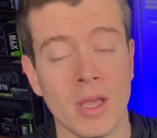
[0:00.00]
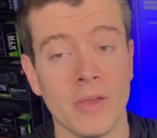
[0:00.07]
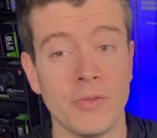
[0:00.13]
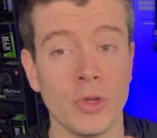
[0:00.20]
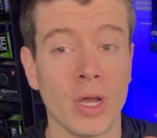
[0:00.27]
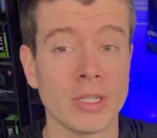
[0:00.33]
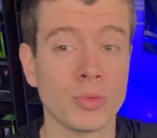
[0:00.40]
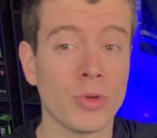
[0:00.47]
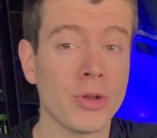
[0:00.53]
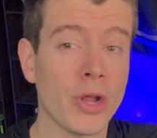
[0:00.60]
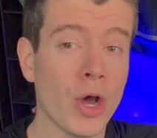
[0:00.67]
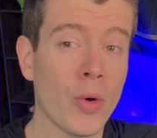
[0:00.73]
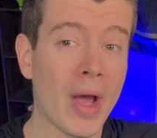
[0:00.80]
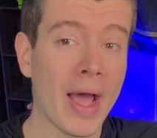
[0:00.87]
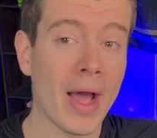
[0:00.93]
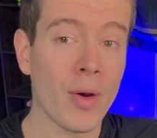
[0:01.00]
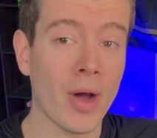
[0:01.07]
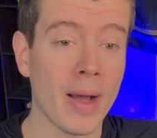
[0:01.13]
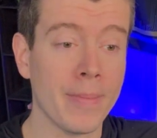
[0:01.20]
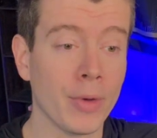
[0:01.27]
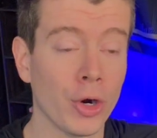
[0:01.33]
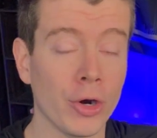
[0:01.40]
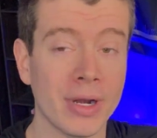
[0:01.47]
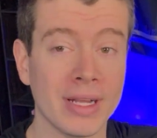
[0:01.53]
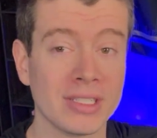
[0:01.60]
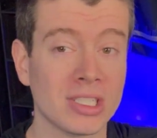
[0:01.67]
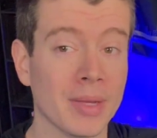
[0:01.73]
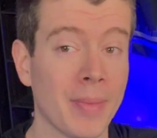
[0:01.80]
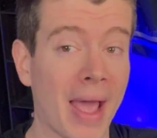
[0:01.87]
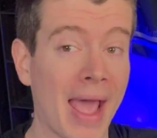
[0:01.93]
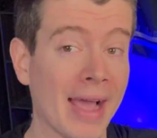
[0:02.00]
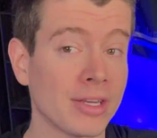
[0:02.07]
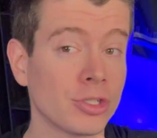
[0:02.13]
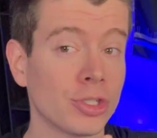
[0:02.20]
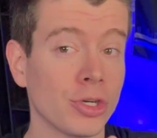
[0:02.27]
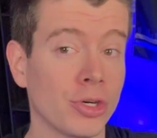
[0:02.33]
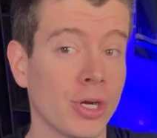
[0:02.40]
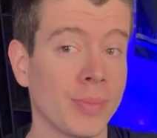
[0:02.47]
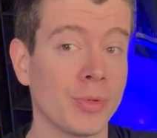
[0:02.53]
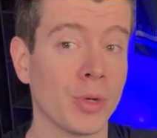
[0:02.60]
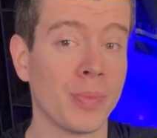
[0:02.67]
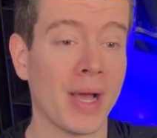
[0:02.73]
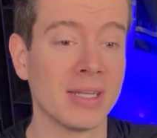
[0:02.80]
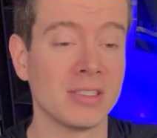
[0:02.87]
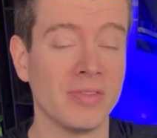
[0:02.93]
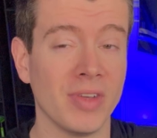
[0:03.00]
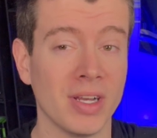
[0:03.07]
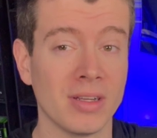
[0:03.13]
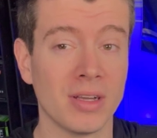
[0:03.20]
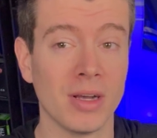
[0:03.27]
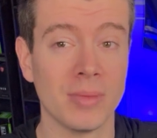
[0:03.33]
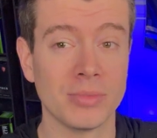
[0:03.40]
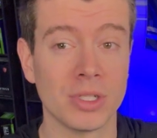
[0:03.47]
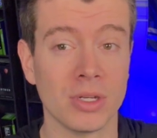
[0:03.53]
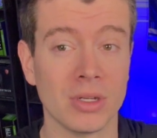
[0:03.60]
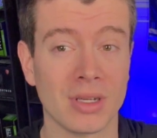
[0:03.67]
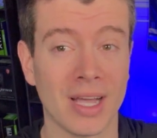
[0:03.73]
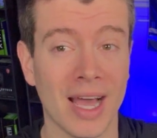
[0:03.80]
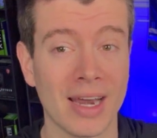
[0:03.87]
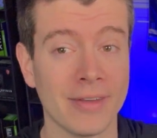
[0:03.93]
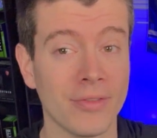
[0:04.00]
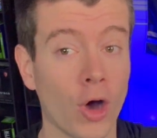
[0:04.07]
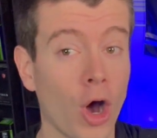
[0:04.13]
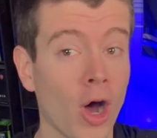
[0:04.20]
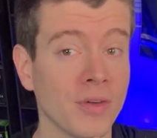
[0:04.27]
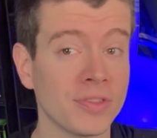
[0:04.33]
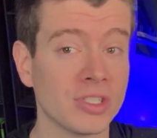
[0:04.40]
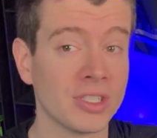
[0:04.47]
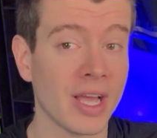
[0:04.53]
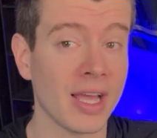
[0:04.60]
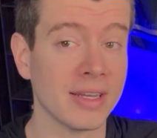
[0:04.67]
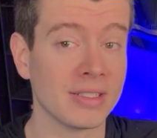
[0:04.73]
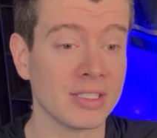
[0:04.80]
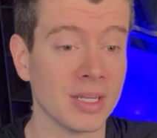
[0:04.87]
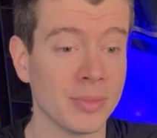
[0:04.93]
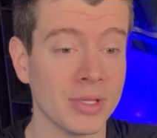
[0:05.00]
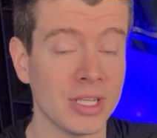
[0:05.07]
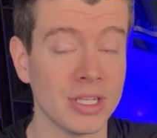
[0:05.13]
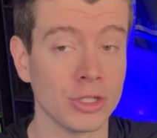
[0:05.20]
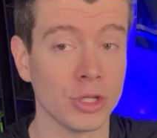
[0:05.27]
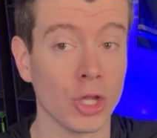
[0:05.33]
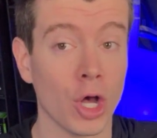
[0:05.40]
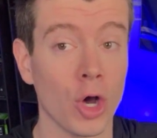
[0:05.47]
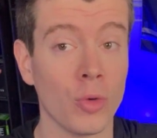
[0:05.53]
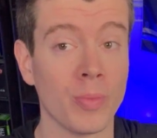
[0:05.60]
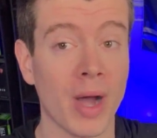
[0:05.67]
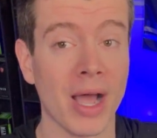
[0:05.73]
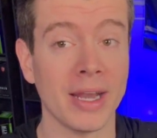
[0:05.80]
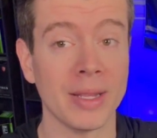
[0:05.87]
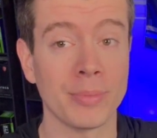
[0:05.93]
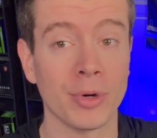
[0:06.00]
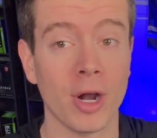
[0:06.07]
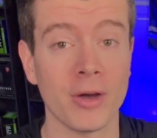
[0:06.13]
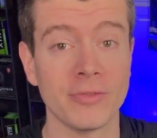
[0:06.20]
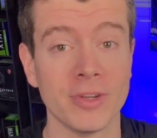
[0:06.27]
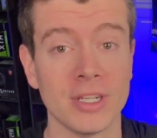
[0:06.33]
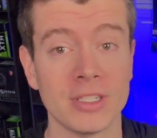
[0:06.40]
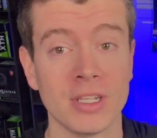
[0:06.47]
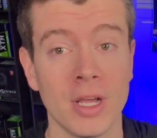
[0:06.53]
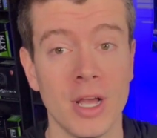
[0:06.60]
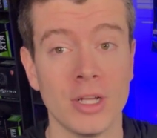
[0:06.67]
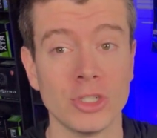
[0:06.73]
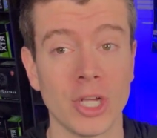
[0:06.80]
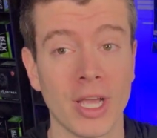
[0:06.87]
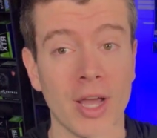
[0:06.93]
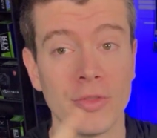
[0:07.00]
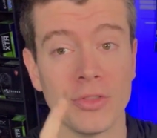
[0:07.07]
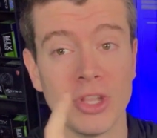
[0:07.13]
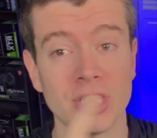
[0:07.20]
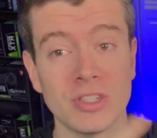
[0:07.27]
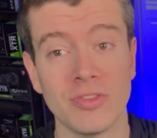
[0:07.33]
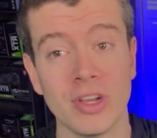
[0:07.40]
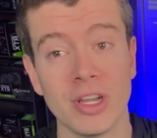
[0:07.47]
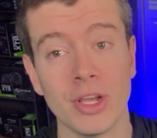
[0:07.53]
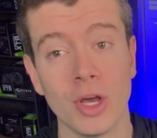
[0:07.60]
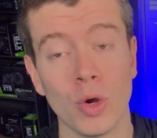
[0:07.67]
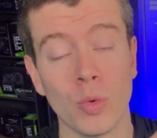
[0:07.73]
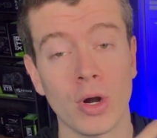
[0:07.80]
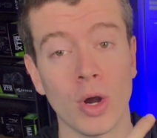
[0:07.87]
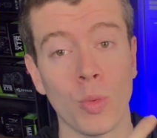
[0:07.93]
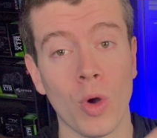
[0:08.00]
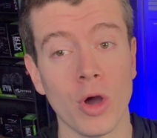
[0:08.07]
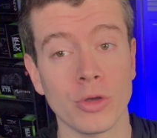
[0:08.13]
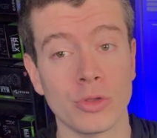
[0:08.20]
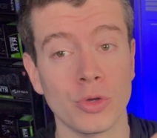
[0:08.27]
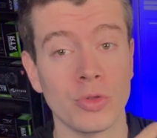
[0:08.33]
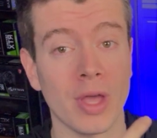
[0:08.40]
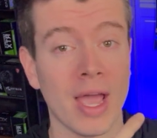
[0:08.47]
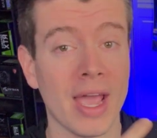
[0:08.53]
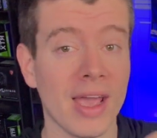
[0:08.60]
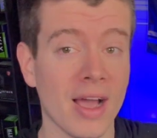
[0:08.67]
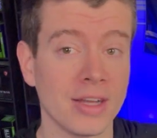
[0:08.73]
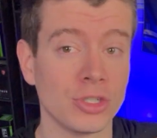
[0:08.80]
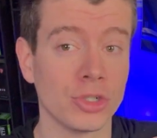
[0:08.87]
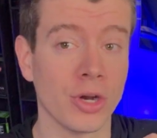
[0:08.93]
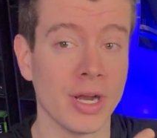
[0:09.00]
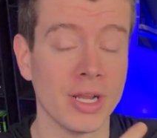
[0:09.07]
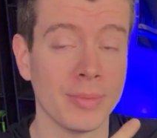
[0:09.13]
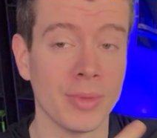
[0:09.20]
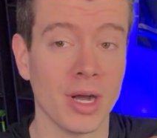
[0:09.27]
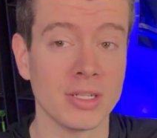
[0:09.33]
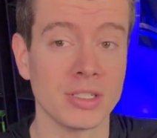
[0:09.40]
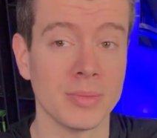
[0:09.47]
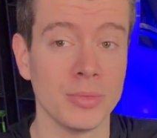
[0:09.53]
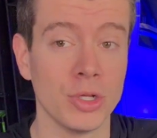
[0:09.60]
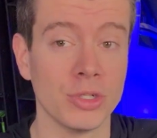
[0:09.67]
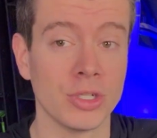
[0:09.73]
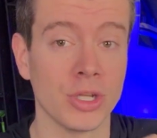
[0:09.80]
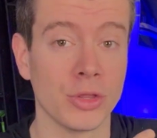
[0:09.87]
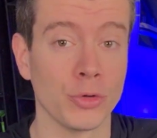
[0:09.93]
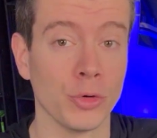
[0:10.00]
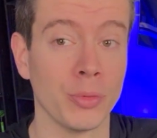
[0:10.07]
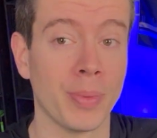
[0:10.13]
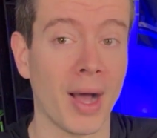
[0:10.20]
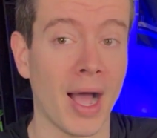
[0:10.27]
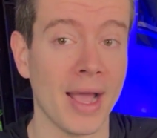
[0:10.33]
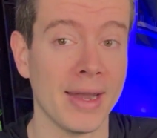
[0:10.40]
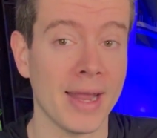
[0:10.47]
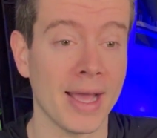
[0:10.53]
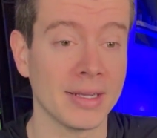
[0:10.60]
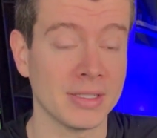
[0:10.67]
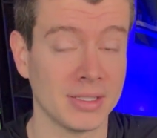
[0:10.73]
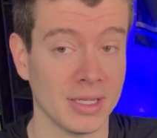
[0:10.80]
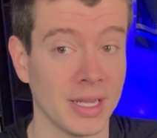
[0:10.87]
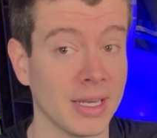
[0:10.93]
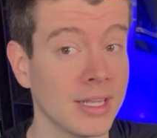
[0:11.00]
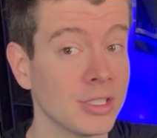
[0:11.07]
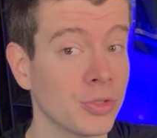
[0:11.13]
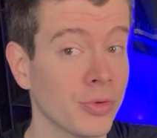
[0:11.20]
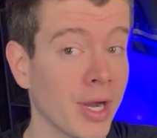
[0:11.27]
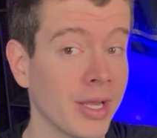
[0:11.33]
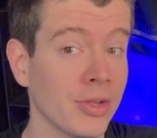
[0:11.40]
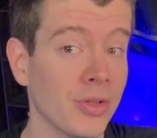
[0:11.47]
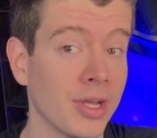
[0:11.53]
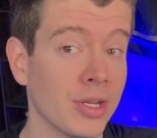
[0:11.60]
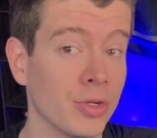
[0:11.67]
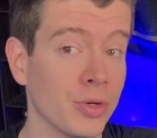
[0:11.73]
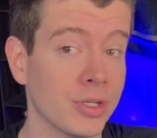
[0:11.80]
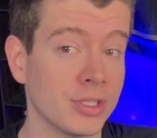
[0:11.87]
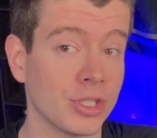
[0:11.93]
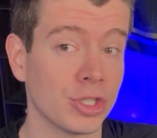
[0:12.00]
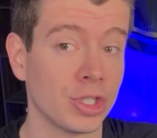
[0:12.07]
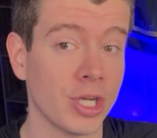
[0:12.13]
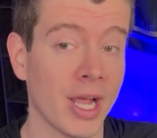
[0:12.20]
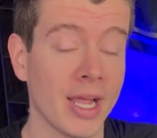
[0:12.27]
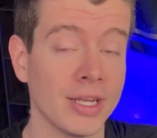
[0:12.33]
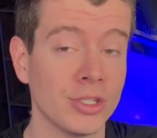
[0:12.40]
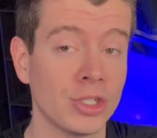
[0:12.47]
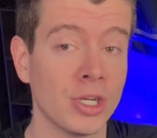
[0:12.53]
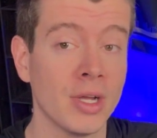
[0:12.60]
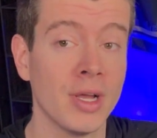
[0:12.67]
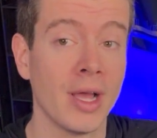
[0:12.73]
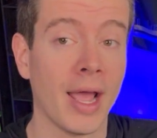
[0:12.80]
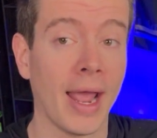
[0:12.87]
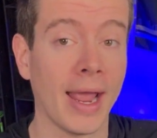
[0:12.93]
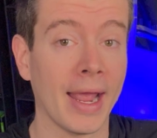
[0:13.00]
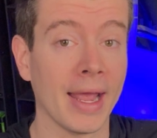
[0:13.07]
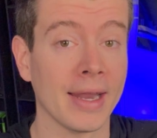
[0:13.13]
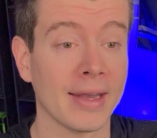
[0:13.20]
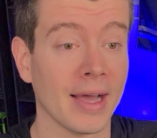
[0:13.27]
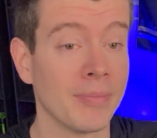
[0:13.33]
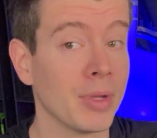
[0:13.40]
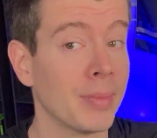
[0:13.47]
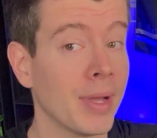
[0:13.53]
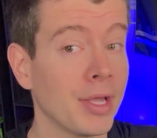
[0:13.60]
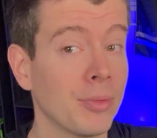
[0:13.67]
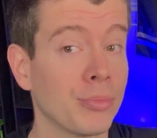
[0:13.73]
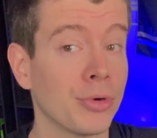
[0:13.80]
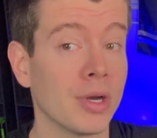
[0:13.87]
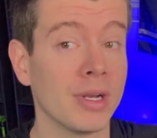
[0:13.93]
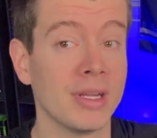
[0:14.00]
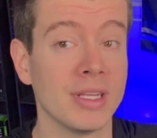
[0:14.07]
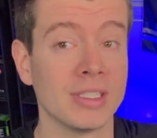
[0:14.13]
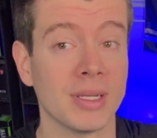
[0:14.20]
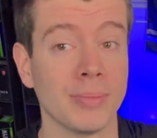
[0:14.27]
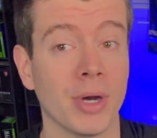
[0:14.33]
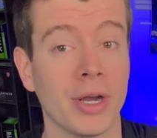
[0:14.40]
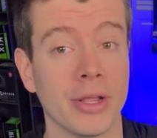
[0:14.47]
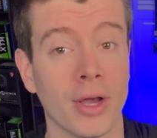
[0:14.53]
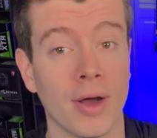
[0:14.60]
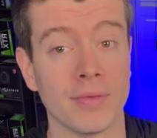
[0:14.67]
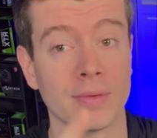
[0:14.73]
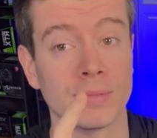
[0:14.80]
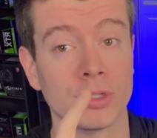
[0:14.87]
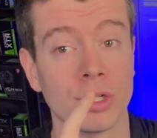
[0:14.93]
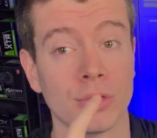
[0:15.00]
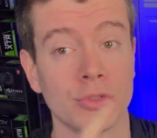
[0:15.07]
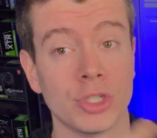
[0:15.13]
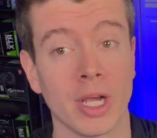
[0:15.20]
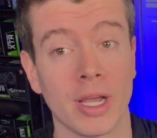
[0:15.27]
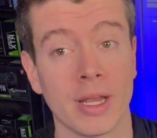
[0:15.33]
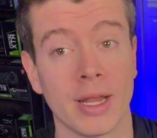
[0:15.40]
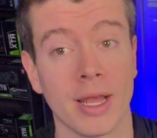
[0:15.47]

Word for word: If you guys want to know how I'm earning some extra crypto passive income to kind of offset some of these low mining profits, check out this video where I walk through the A I trading bots I'm using through Pinex. It is a regulated U S exchange, and I've been making pretty decent money off them, so check it